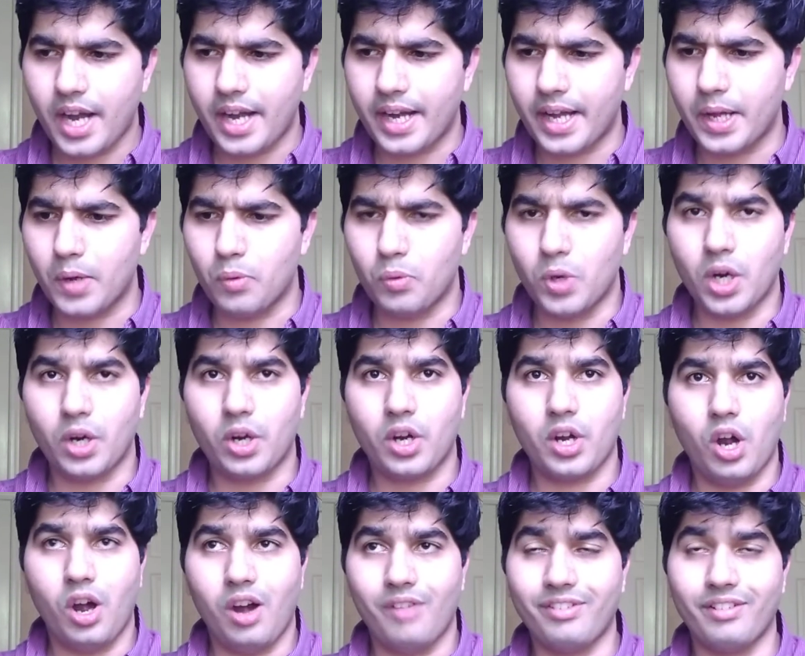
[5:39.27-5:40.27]
I
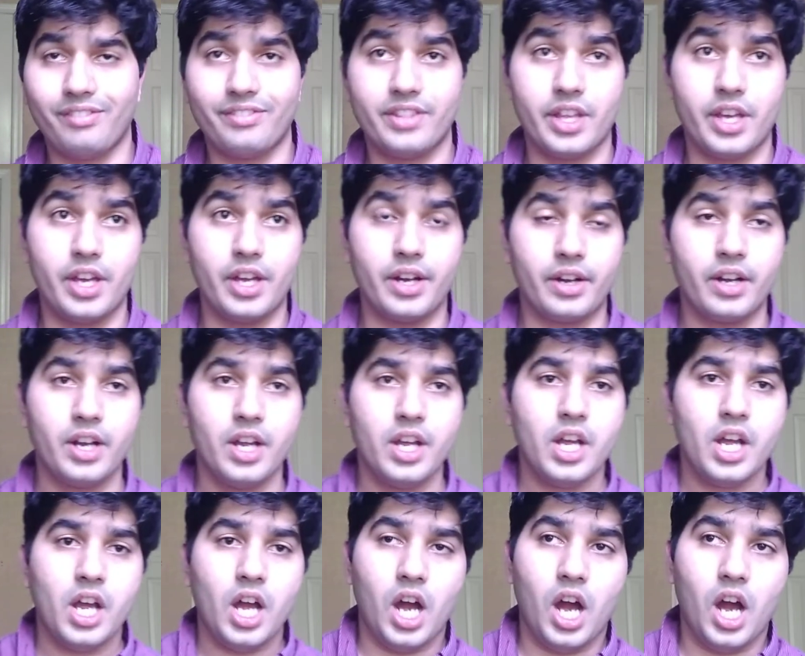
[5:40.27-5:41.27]
work off of their
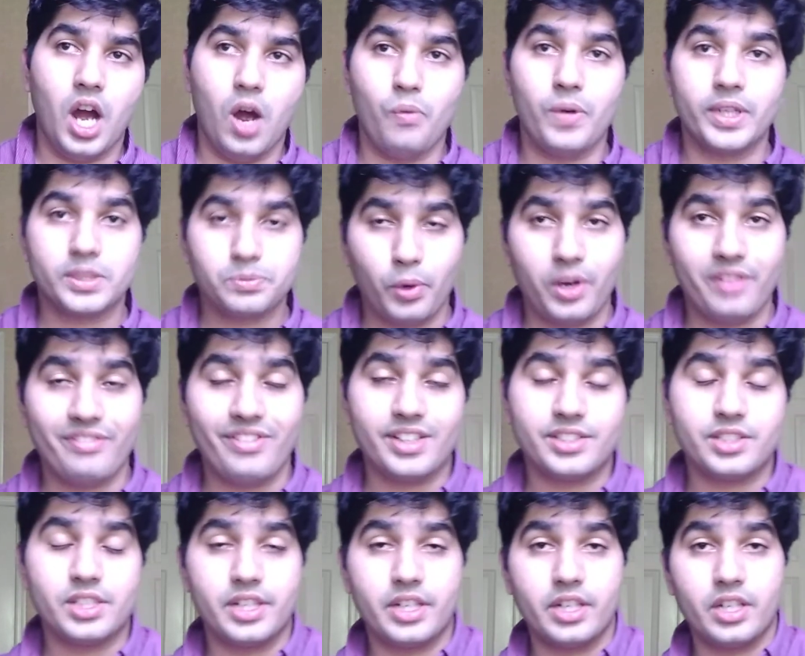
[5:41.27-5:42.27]
West Point
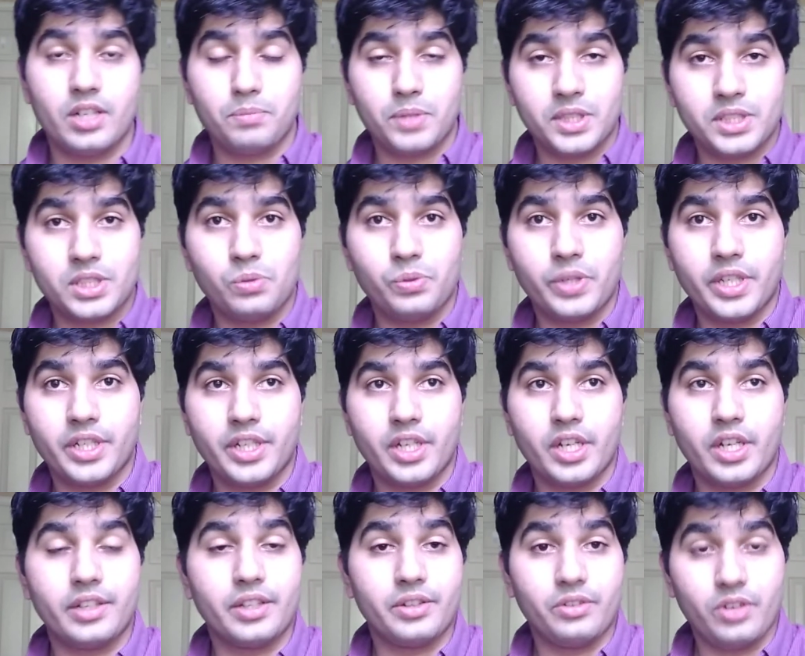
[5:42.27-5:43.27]
facility in Pennsylvania
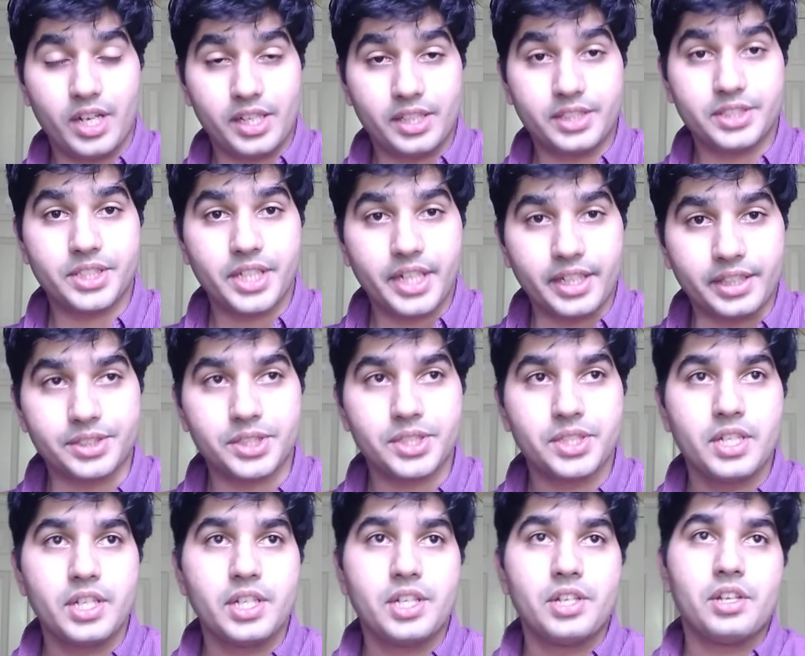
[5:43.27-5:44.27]
in the United States.
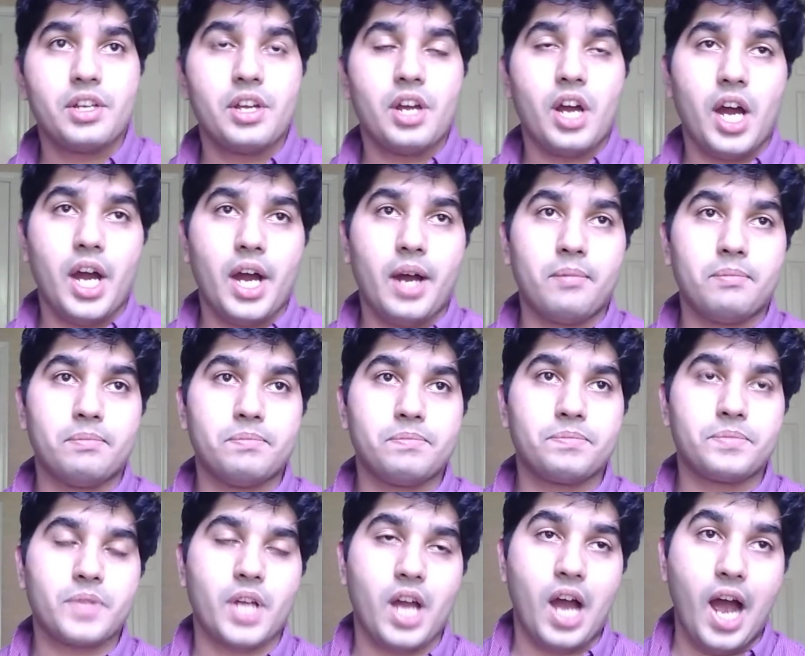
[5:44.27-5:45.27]

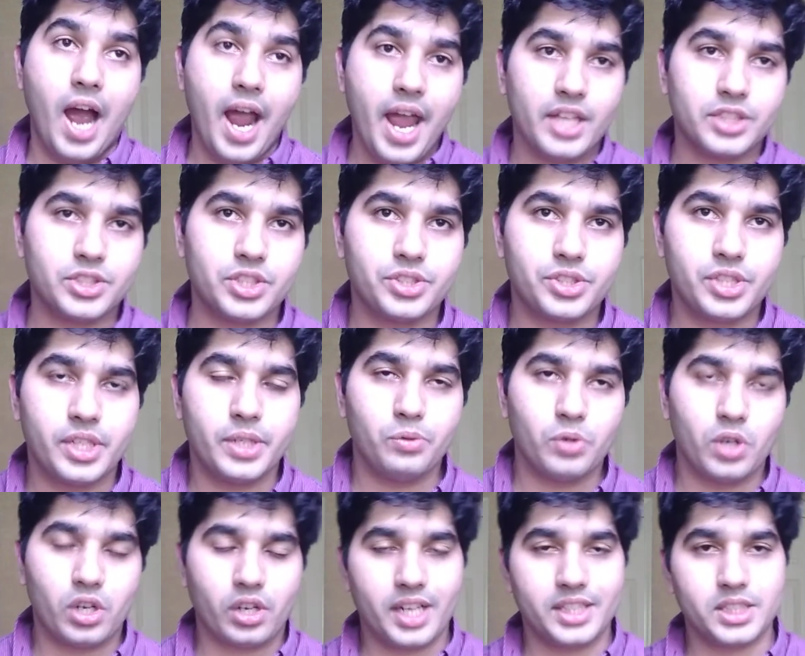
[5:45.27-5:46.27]
I essentially
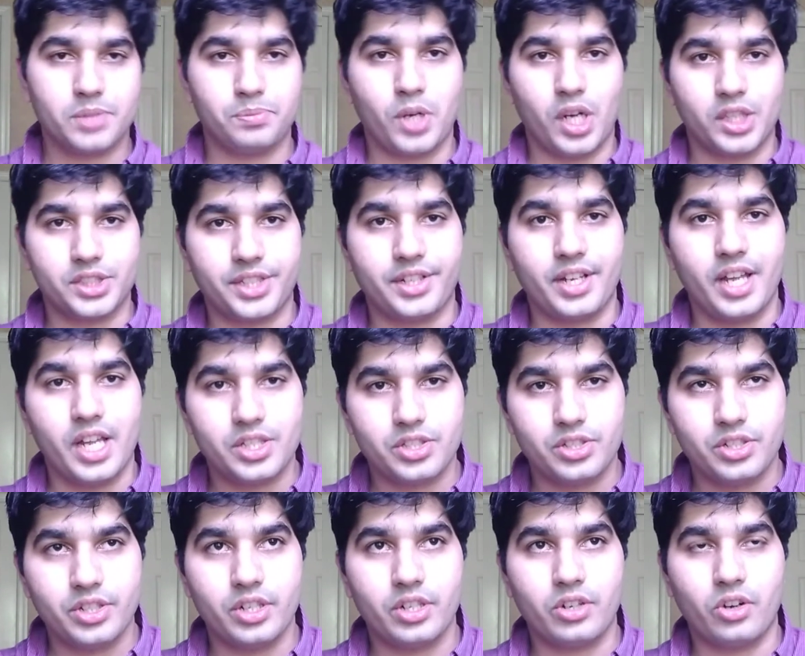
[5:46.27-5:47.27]
work as a project
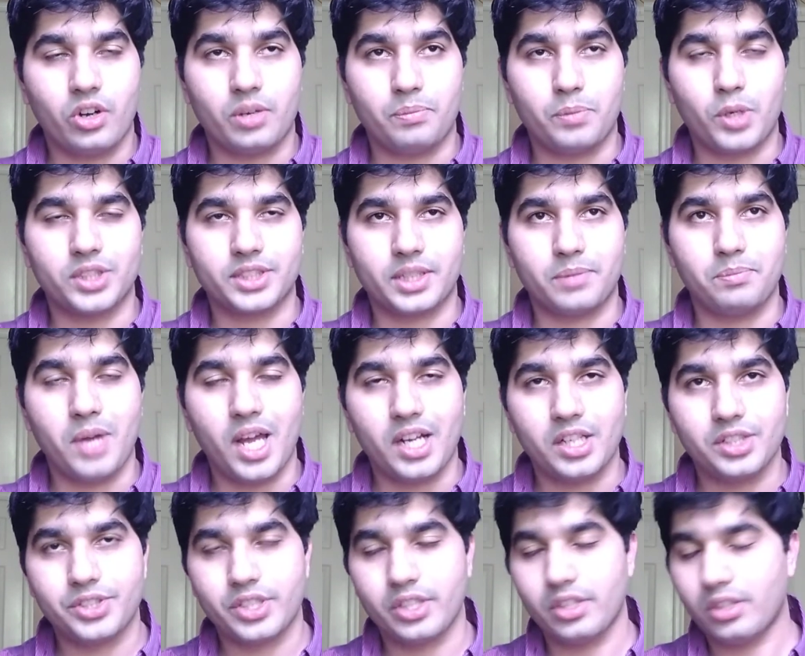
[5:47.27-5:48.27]
engineer or a project
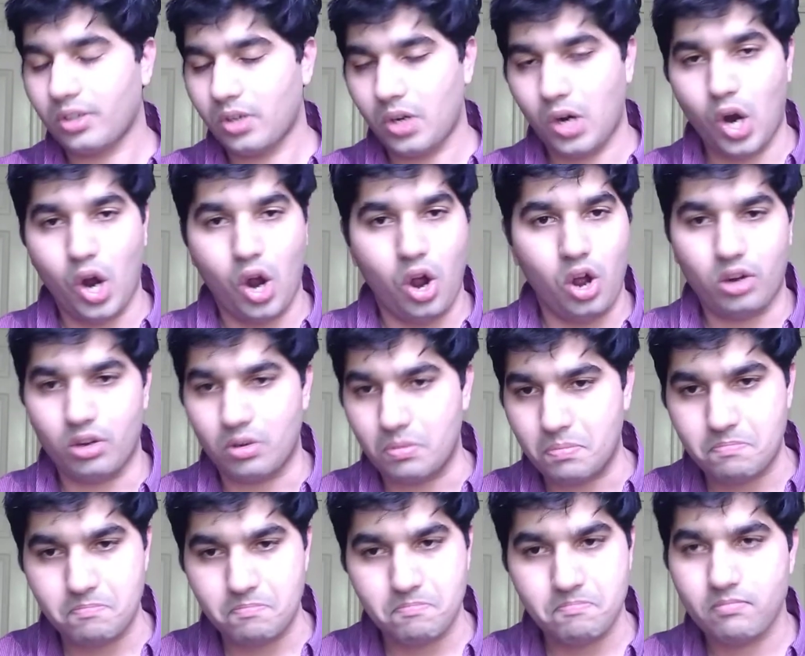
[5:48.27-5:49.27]
manager or
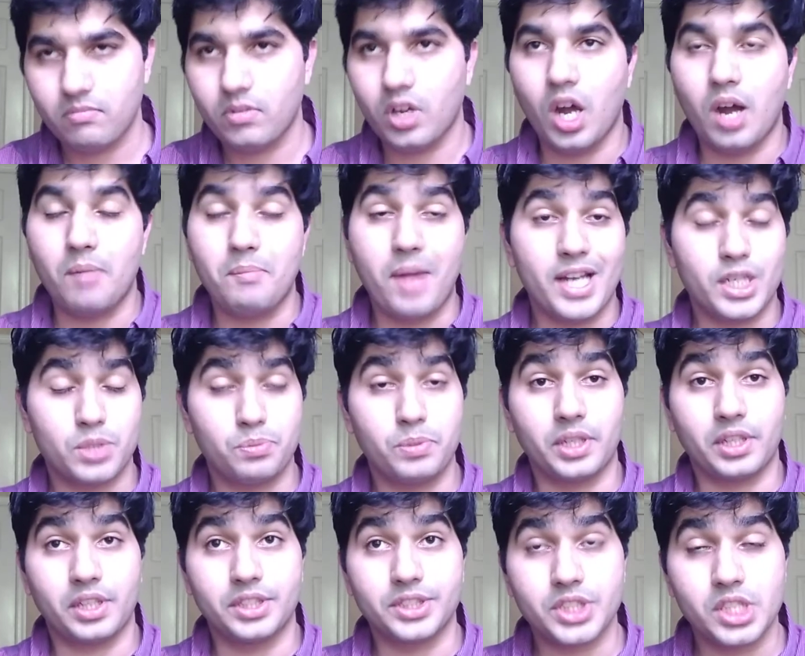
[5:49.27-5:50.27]
a management
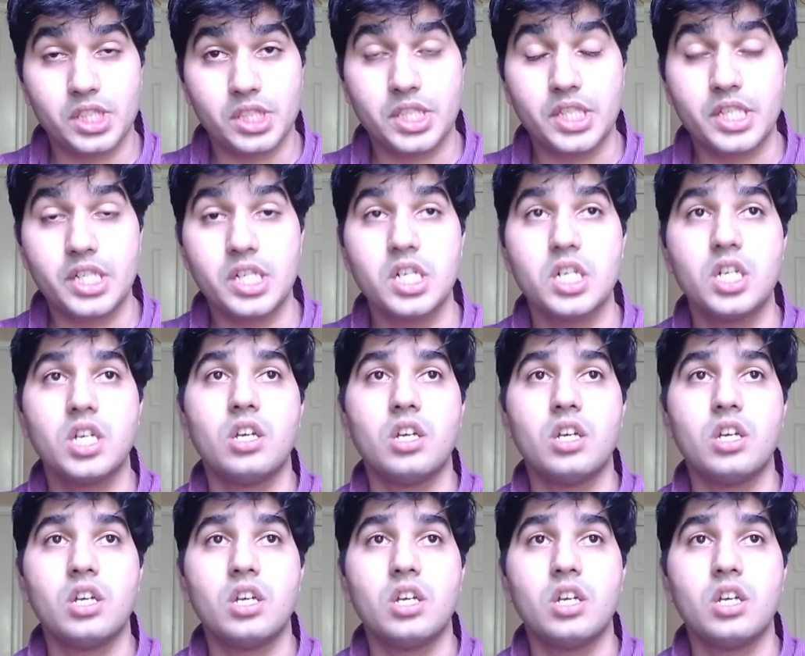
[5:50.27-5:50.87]
consultant